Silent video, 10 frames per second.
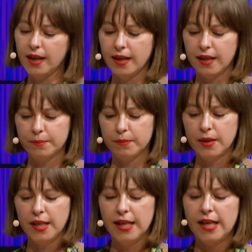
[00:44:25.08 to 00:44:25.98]

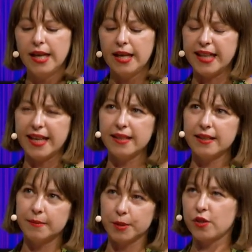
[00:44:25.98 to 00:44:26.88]
Um, and
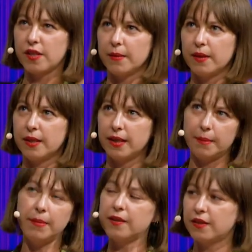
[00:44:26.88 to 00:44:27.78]
then, because I, uh,
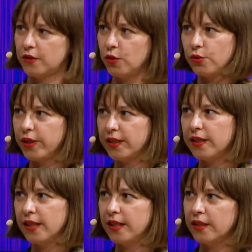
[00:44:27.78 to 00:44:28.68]
I met this
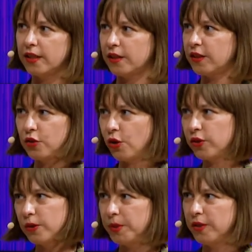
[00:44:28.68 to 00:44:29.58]
Ukrainian lady and they
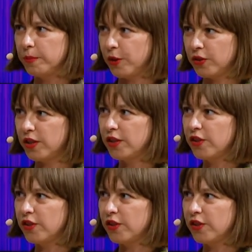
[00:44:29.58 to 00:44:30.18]
talked a bit about the